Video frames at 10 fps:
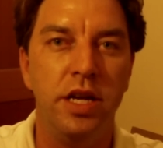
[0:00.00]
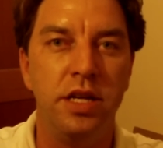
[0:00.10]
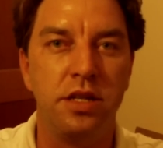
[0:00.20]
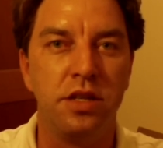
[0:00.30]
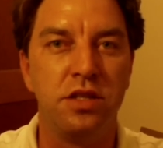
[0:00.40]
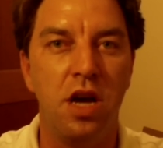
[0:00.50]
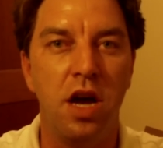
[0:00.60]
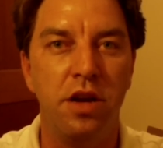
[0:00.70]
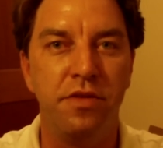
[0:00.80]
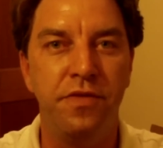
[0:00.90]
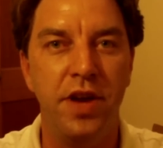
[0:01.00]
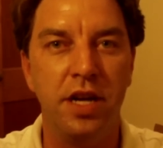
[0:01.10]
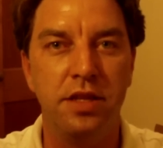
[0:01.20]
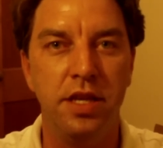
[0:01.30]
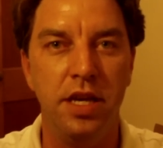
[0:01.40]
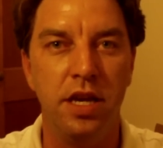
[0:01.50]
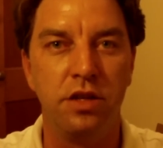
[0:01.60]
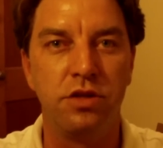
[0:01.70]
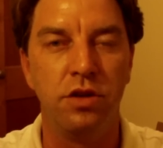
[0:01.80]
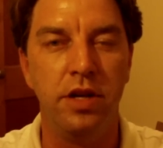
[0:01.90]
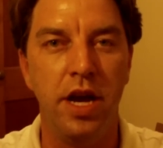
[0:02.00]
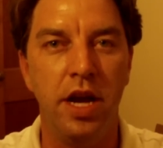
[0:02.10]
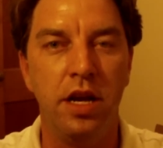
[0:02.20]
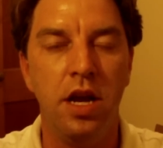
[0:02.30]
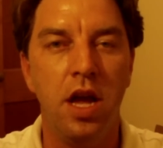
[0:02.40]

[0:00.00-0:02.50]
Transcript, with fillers: it does not affect the internet,